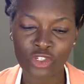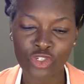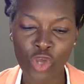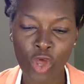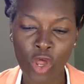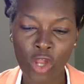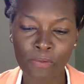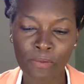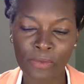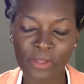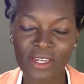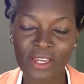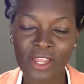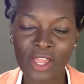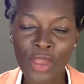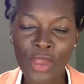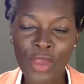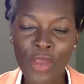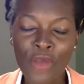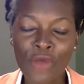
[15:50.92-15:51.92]
the dot, but
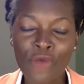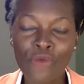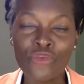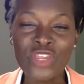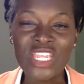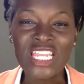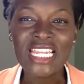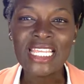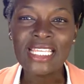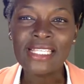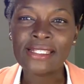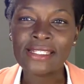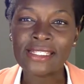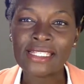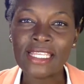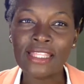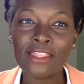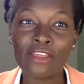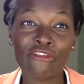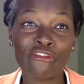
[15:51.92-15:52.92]
really
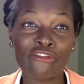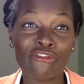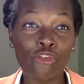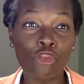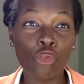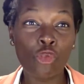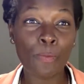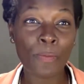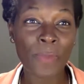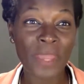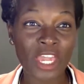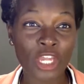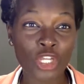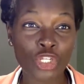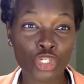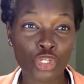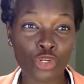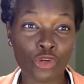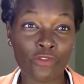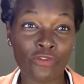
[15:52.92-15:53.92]
see the full
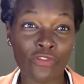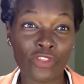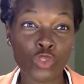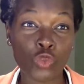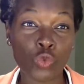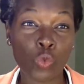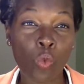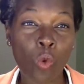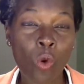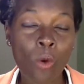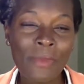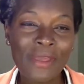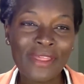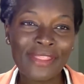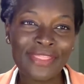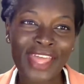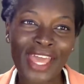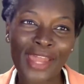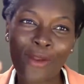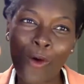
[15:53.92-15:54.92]
picture of this
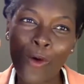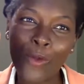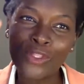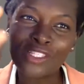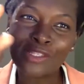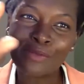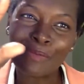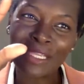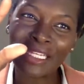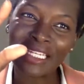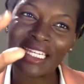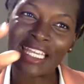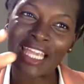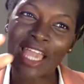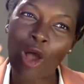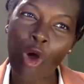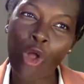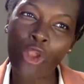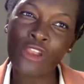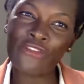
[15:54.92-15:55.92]
woman that
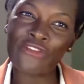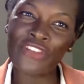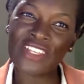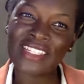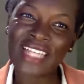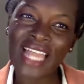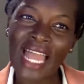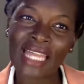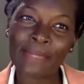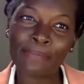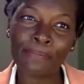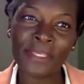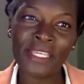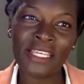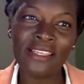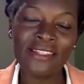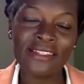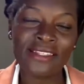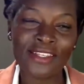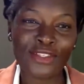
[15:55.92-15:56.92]
ultimately all of us had
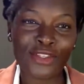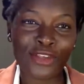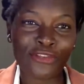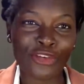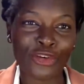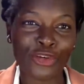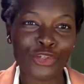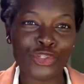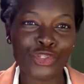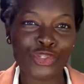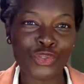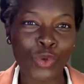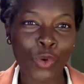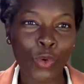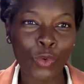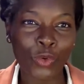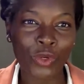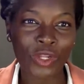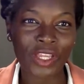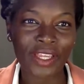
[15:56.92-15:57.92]
pieces of her
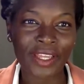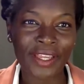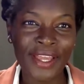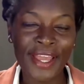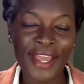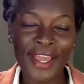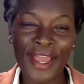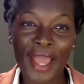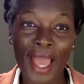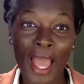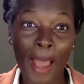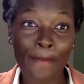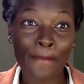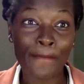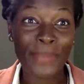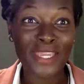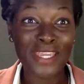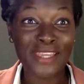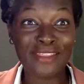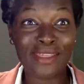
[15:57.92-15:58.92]
story,
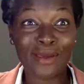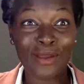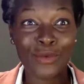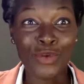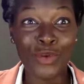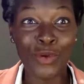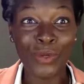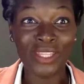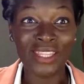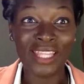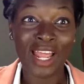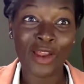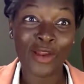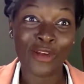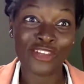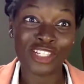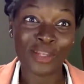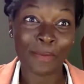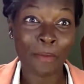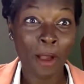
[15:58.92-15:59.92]
be it that knowing
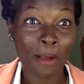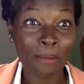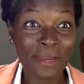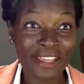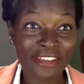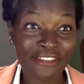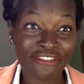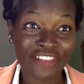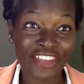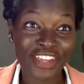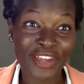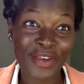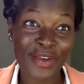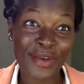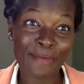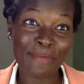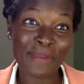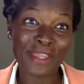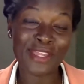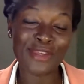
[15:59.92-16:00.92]
her as a public
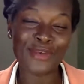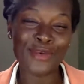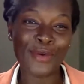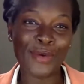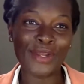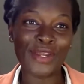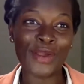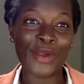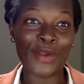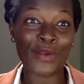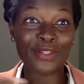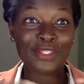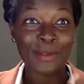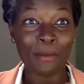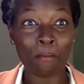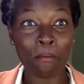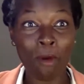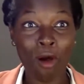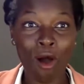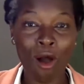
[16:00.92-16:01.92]
figure, be it knowing her as
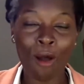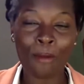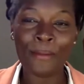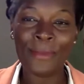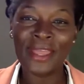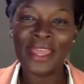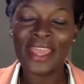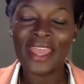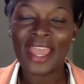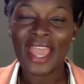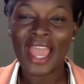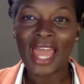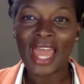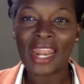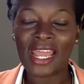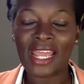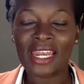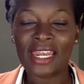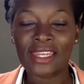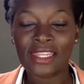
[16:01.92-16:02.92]
a mom.
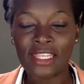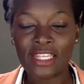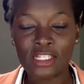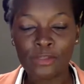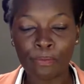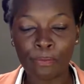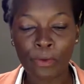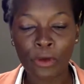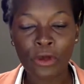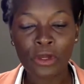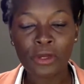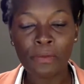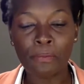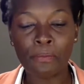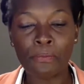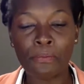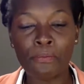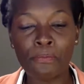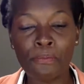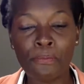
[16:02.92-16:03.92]
And this book
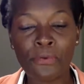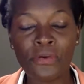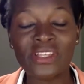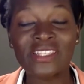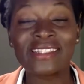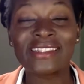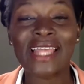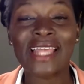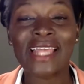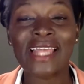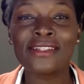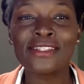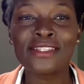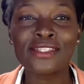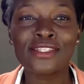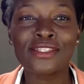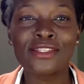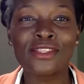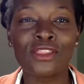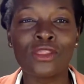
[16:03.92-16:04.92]

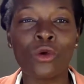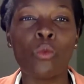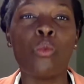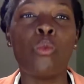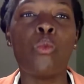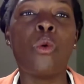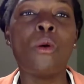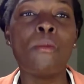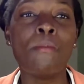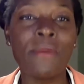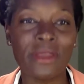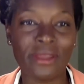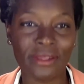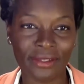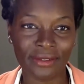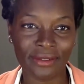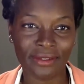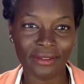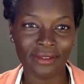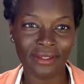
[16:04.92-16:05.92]
presents the
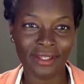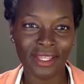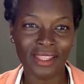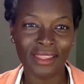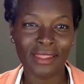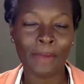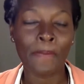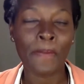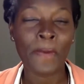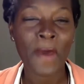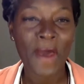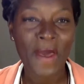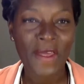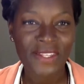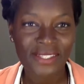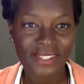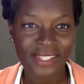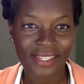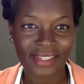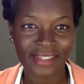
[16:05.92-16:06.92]
woman, the
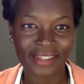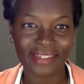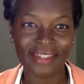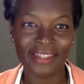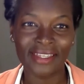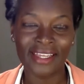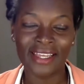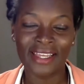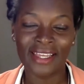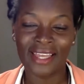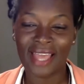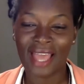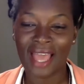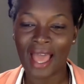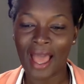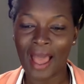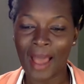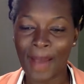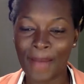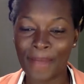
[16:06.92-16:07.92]
person,
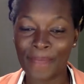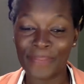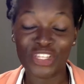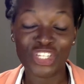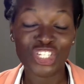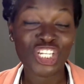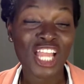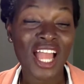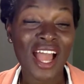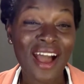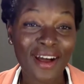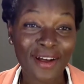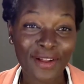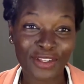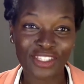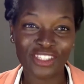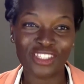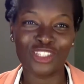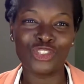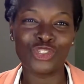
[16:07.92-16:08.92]
the
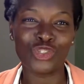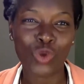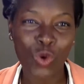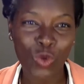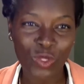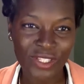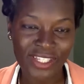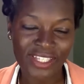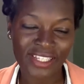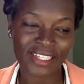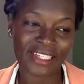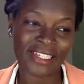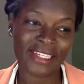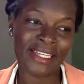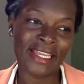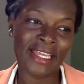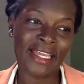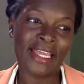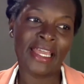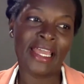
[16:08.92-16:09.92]
child, the daughter.
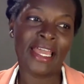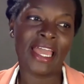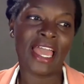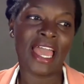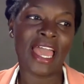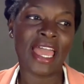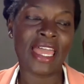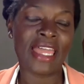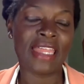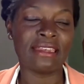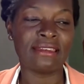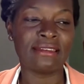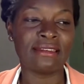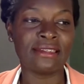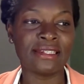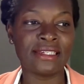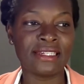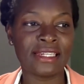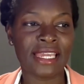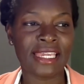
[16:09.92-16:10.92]

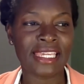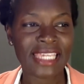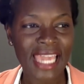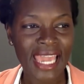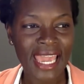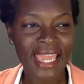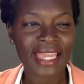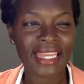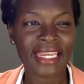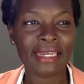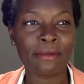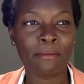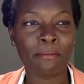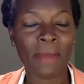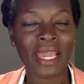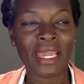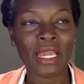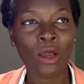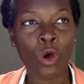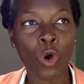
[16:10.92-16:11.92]
And again,
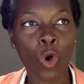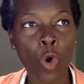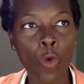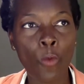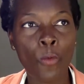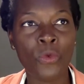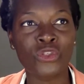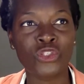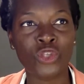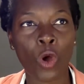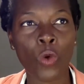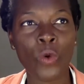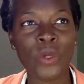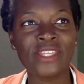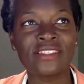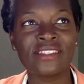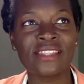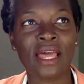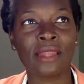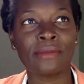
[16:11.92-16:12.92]
my hope was
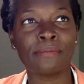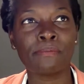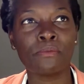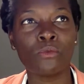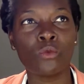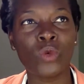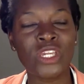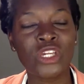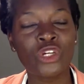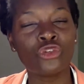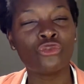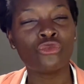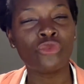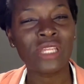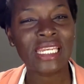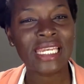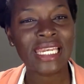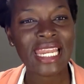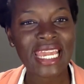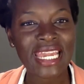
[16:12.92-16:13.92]
always that we could
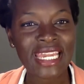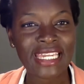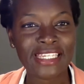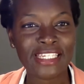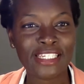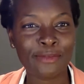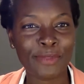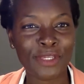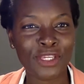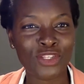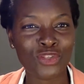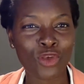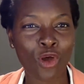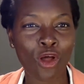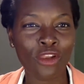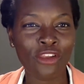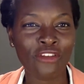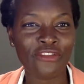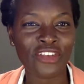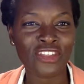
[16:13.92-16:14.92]
relate because
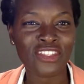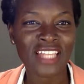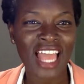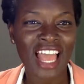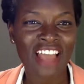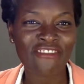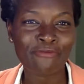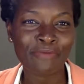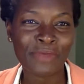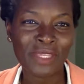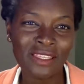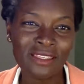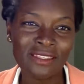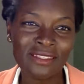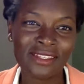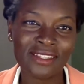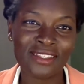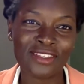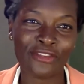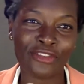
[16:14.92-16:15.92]
all of us have
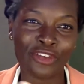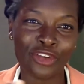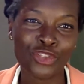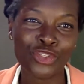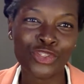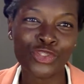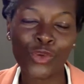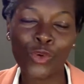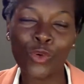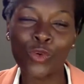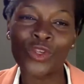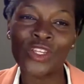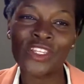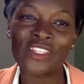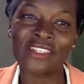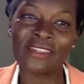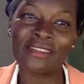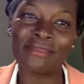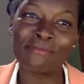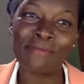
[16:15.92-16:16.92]
pieces of our
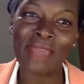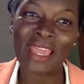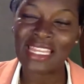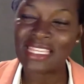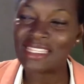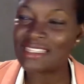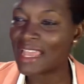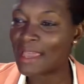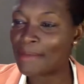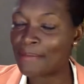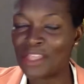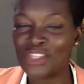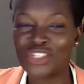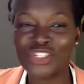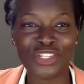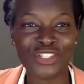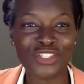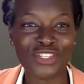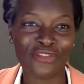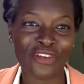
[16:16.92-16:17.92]
stories in many
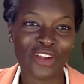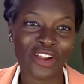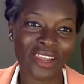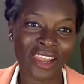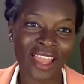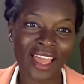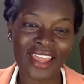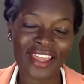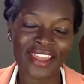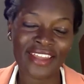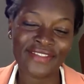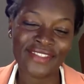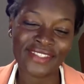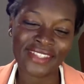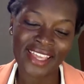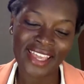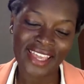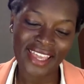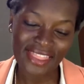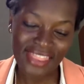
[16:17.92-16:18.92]
dimensions of our
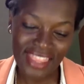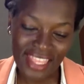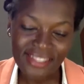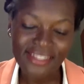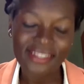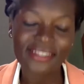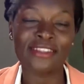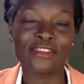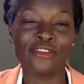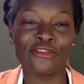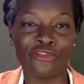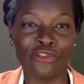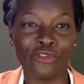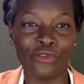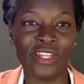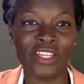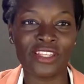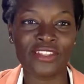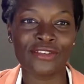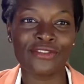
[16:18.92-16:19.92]
lives. This is the
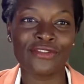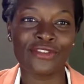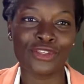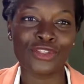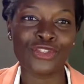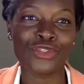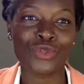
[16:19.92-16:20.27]
fullness of her